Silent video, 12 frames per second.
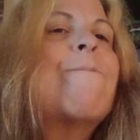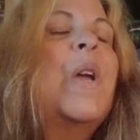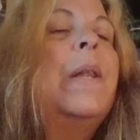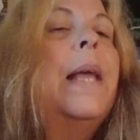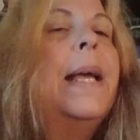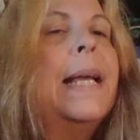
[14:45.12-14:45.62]

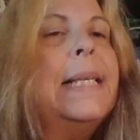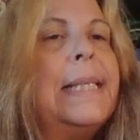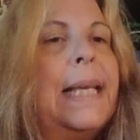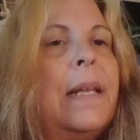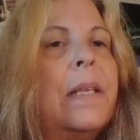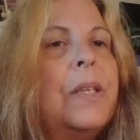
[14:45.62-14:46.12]
like I
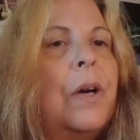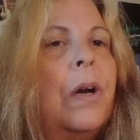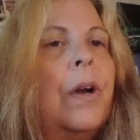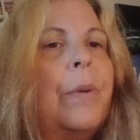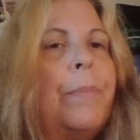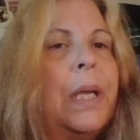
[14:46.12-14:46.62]
said, it's
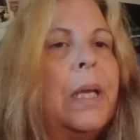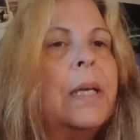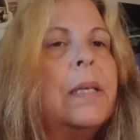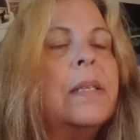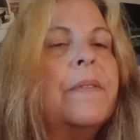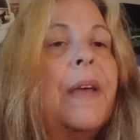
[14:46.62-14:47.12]
hard
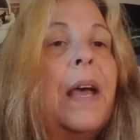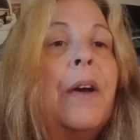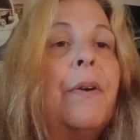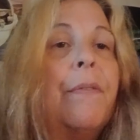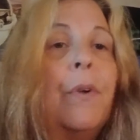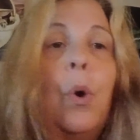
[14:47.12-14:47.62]
because of
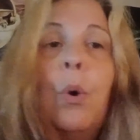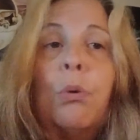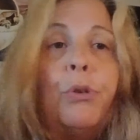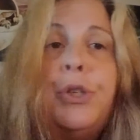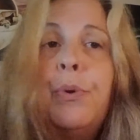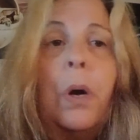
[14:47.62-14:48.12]
however
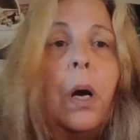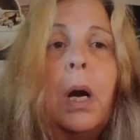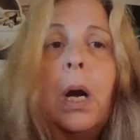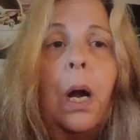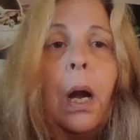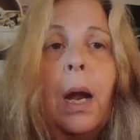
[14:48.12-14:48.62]
old you
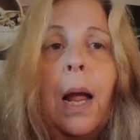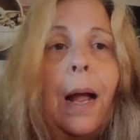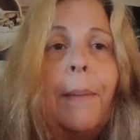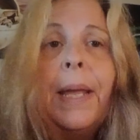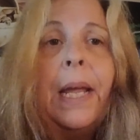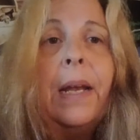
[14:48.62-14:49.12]
are.
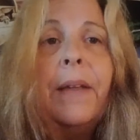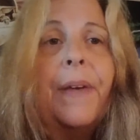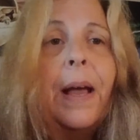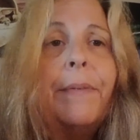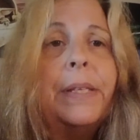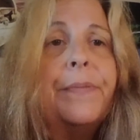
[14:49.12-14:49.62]
I mean, if
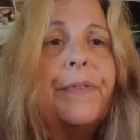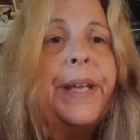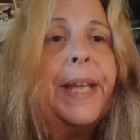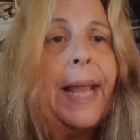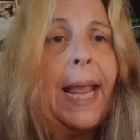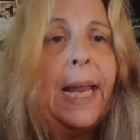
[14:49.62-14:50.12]
I was
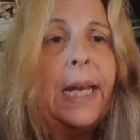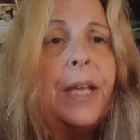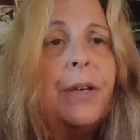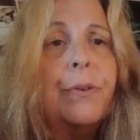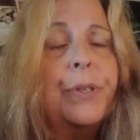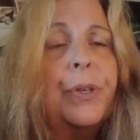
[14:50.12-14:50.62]
freaking 80
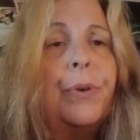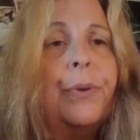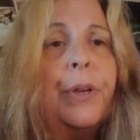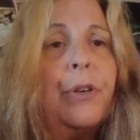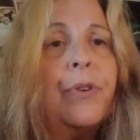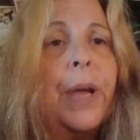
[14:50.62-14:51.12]
years old
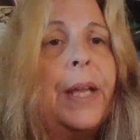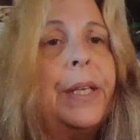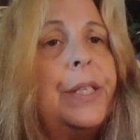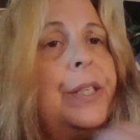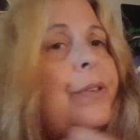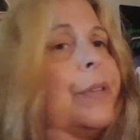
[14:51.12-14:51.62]
and trying
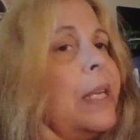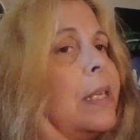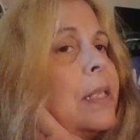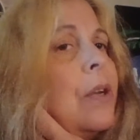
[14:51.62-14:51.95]
to do this,